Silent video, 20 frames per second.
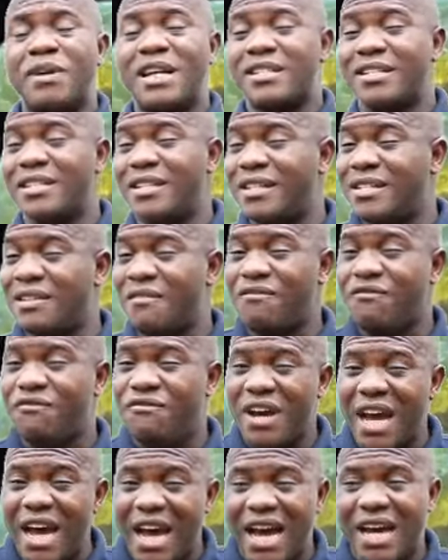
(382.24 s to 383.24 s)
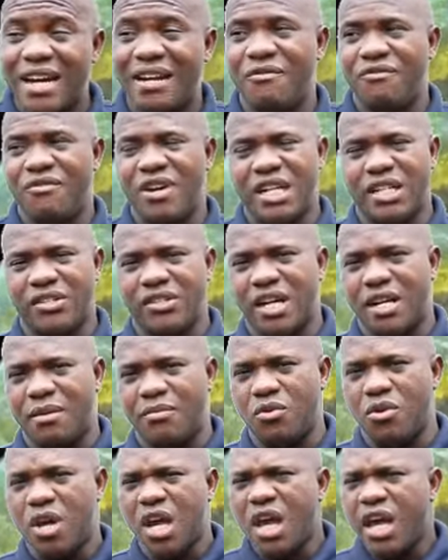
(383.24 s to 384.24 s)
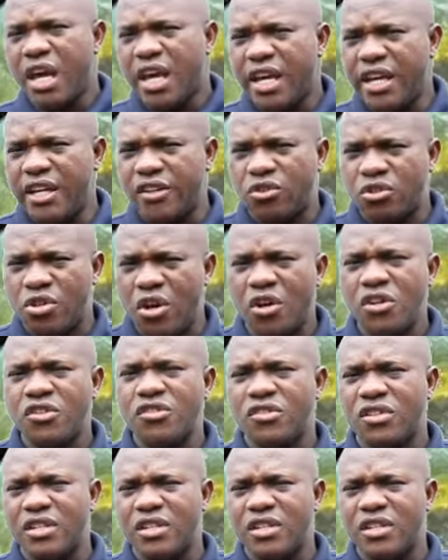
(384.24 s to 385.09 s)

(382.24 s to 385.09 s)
person is a very, very terrible. It turns